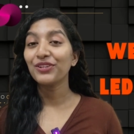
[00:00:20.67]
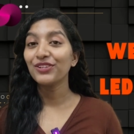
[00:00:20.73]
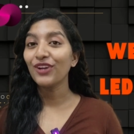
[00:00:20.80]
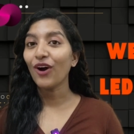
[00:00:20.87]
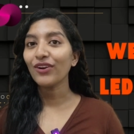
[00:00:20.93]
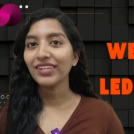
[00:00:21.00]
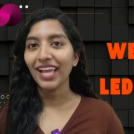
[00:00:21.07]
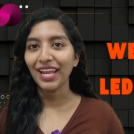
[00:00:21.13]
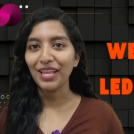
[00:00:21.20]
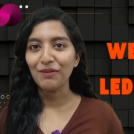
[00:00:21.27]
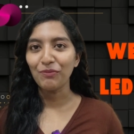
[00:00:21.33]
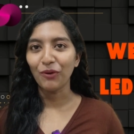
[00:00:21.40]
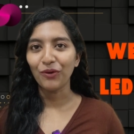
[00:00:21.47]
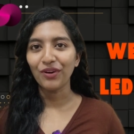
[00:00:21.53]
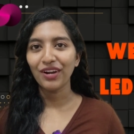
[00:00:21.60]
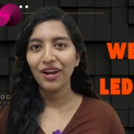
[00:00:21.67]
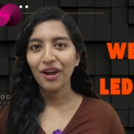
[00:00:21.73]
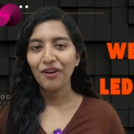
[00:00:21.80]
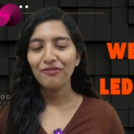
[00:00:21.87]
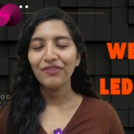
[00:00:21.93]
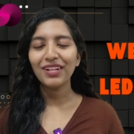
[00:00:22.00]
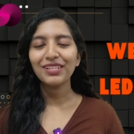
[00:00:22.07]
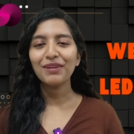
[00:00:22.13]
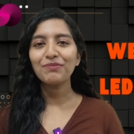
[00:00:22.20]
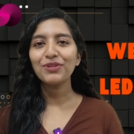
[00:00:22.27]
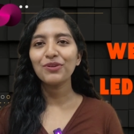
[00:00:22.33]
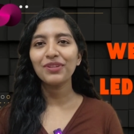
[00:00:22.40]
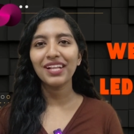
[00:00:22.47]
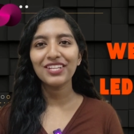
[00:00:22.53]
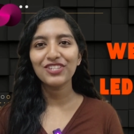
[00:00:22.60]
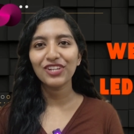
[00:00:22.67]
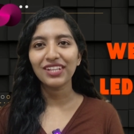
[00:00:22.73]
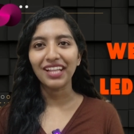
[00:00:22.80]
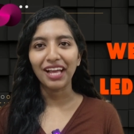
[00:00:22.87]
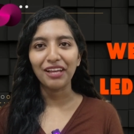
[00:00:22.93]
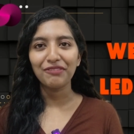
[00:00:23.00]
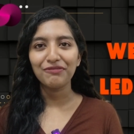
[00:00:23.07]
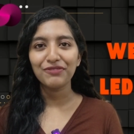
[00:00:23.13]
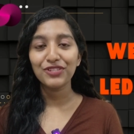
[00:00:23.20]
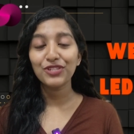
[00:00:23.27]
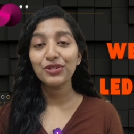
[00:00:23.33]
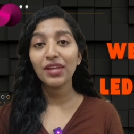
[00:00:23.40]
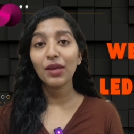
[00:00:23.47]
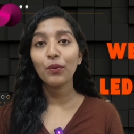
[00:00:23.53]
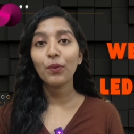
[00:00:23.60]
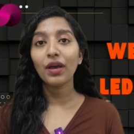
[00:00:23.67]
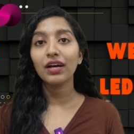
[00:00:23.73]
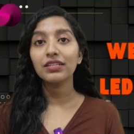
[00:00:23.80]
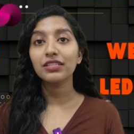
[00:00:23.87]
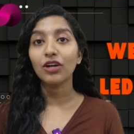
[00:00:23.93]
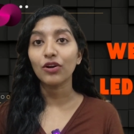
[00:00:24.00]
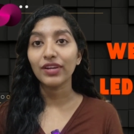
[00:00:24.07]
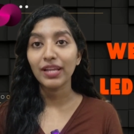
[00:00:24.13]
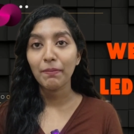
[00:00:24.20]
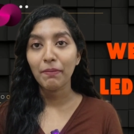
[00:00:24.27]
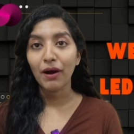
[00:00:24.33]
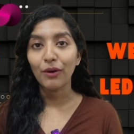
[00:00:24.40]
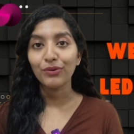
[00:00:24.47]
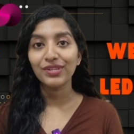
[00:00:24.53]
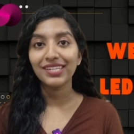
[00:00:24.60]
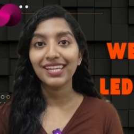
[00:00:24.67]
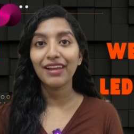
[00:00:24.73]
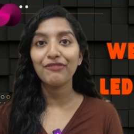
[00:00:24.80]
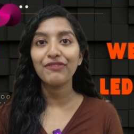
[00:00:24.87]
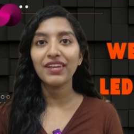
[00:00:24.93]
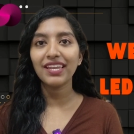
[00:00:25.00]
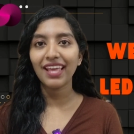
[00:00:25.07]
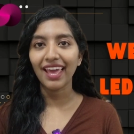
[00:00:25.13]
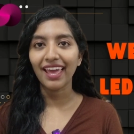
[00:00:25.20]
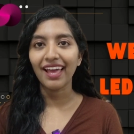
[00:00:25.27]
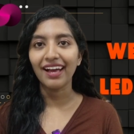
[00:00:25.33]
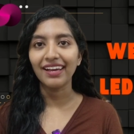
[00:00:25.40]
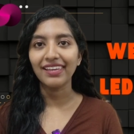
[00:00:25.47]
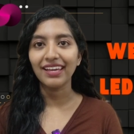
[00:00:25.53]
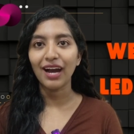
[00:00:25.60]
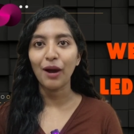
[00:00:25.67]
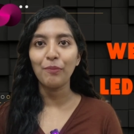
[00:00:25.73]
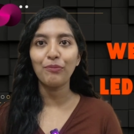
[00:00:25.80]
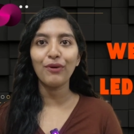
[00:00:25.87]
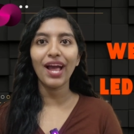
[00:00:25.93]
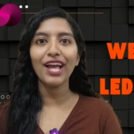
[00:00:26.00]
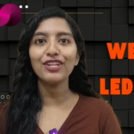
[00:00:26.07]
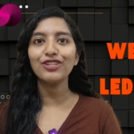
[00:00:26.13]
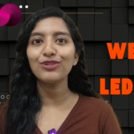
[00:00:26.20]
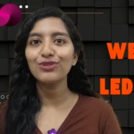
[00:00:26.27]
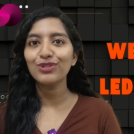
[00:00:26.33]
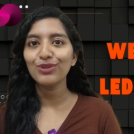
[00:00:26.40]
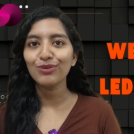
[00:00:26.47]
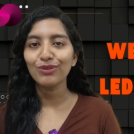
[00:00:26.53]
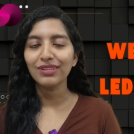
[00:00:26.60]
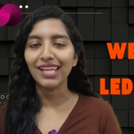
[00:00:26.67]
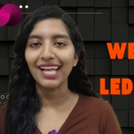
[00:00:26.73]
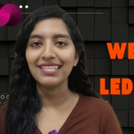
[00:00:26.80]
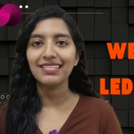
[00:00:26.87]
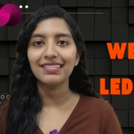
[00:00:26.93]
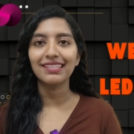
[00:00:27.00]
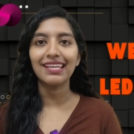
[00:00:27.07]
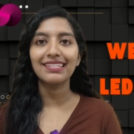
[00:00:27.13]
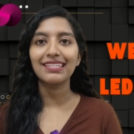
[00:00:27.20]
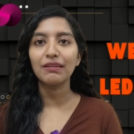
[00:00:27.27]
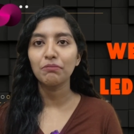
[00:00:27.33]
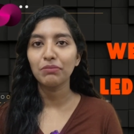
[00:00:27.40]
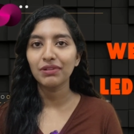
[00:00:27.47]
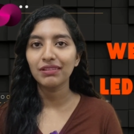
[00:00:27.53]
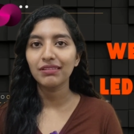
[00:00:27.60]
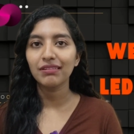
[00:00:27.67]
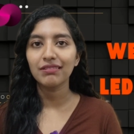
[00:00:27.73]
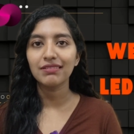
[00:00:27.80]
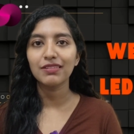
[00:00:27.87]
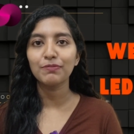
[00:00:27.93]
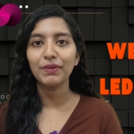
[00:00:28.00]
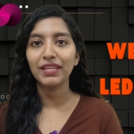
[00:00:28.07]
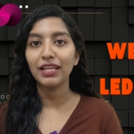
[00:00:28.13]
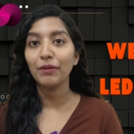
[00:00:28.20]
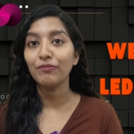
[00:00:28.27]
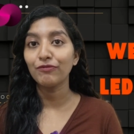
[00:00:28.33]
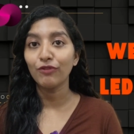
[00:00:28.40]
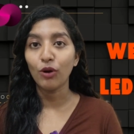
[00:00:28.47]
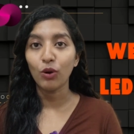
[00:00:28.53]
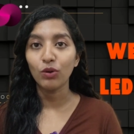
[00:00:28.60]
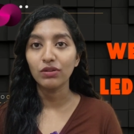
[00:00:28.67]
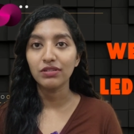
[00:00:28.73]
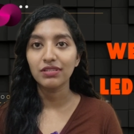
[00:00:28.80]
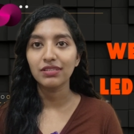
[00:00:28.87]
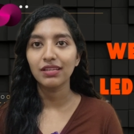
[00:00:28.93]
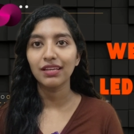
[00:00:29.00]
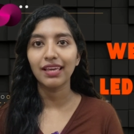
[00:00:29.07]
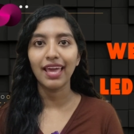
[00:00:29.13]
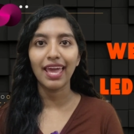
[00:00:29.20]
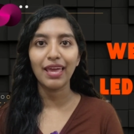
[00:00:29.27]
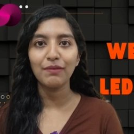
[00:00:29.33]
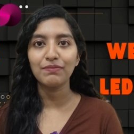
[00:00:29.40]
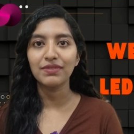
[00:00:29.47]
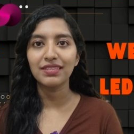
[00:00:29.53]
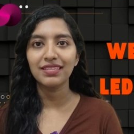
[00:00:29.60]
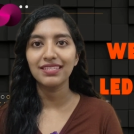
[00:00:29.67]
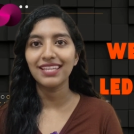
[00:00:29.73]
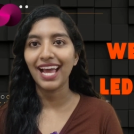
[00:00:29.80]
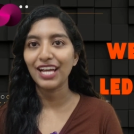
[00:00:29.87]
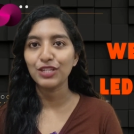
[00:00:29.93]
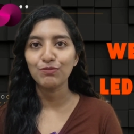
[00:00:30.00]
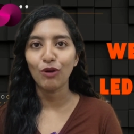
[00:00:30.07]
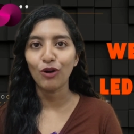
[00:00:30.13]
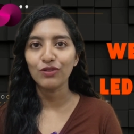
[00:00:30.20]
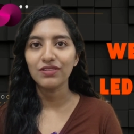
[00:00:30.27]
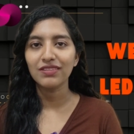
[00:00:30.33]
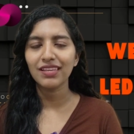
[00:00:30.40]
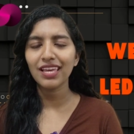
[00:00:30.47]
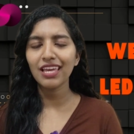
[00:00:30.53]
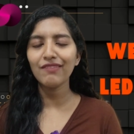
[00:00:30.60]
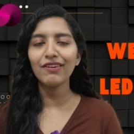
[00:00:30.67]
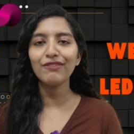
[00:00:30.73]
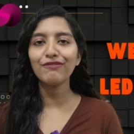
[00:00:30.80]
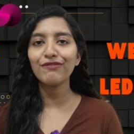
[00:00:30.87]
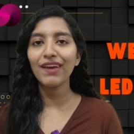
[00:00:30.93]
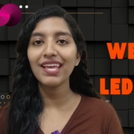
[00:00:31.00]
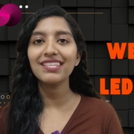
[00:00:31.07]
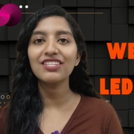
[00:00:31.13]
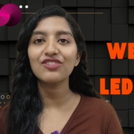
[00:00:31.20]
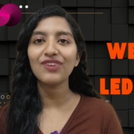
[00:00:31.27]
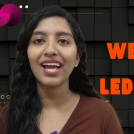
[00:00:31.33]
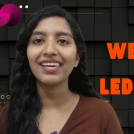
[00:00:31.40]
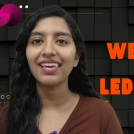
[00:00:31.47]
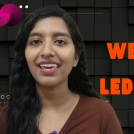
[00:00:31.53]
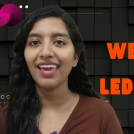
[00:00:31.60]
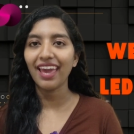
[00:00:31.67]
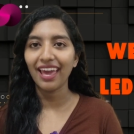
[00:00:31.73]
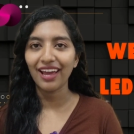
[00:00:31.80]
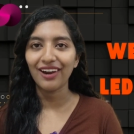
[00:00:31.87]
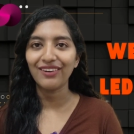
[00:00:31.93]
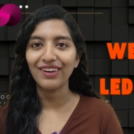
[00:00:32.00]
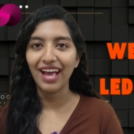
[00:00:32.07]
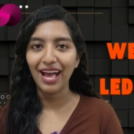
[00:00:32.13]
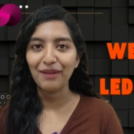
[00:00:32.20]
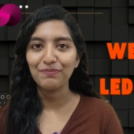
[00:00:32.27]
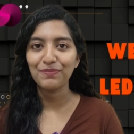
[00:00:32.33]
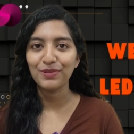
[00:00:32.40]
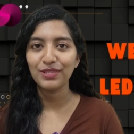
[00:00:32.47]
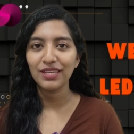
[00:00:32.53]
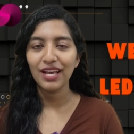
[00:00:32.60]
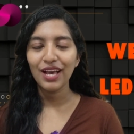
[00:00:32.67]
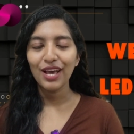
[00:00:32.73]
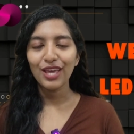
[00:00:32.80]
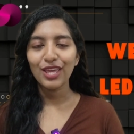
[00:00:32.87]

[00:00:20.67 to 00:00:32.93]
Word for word: Not anymore. Welcome to Ledger Life. Today we are talking about Caffeine AI, a brand new tool that's letting builders spin up vaults, games, dashboards, even face tracking AR apps